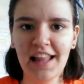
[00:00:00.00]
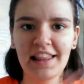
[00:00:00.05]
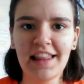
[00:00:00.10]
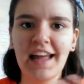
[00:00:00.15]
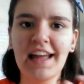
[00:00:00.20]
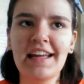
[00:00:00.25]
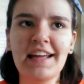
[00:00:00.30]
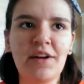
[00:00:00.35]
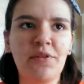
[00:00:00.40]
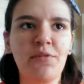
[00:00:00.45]

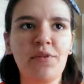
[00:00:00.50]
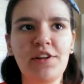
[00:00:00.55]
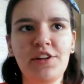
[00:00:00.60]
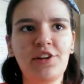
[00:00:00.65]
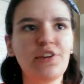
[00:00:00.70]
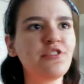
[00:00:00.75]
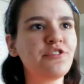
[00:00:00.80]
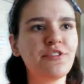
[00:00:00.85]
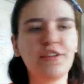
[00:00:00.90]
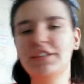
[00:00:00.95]
Like when
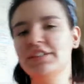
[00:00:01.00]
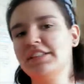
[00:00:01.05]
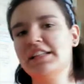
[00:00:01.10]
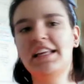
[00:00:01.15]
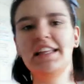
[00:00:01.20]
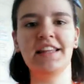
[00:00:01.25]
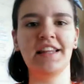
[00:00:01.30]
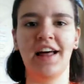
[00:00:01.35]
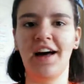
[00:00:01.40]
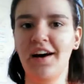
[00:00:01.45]
you're first
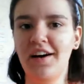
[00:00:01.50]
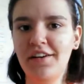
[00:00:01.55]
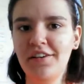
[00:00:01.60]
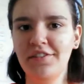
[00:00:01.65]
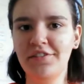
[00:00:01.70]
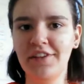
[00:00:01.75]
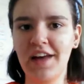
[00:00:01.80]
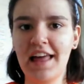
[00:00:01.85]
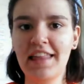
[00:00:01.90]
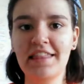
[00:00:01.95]
in
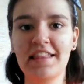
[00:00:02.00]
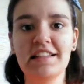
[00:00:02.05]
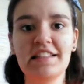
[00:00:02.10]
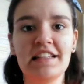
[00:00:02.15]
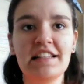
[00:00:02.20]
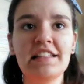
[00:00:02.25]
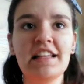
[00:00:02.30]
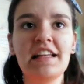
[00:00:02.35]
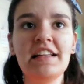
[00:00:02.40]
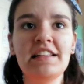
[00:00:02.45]
love, and this
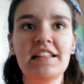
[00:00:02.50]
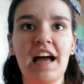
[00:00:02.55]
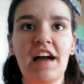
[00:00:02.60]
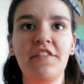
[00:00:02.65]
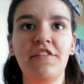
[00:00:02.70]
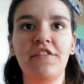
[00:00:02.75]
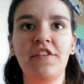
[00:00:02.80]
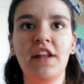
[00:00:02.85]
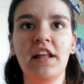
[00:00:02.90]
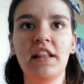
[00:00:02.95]
is a
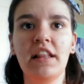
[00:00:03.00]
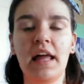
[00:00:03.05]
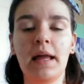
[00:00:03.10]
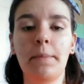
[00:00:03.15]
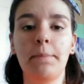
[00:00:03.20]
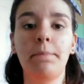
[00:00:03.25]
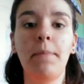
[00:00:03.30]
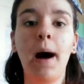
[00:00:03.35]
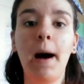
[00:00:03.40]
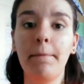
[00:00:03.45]
definite
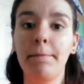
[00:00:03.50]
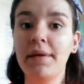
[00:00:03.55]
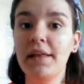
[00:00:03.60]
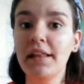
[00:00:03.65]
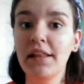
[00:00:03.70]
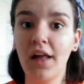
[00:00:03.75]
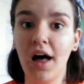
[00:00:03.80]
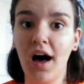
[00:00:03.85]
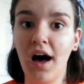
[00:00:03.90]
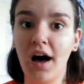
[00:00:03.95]
like puppy
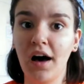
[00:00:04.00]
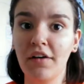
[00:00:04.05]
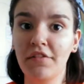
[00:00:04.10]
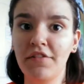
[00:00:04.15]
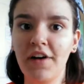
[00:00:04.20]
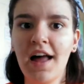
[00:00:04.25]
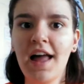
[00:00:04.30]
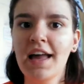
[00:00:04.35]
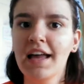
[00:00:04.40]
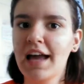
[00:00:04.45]

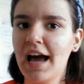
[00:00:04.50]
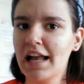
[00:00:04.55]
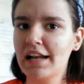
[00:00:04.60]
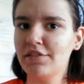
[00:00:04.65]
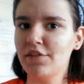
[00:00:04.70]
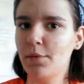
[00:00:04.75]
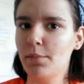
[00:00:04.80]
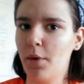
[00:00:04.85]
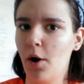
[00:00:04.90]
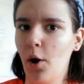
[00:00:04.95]
love kind
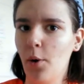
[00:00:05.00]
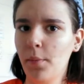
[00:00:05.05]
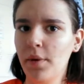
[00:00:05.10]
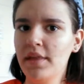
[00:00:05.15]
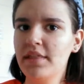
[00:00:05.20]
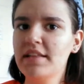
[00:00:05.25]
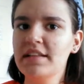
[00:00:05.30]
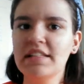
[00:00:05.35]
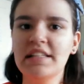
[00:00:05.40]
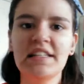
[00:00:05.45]
of a
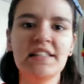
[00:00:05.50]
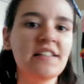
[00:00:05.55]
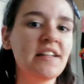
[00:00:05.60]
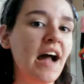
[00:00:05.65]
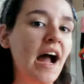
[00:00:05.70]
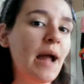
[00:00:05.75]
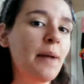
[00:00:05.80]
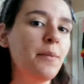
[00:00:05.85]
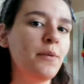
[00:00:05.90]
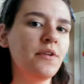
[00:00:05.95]
moment. This isn't
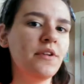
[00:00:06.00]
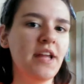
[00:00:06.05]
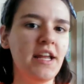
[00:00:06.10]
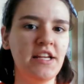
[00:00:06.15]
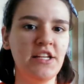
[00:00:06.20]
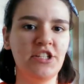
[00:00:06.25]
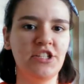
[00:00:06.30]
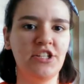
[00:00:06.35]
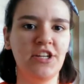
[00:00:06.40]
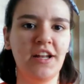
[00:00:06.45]

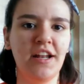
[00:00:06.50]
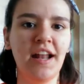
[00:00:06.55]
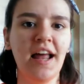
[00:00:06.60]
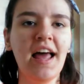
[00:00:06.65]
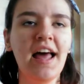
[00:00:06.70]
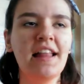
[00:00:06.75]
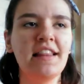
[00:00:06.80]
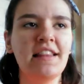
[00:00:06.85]
hibernation.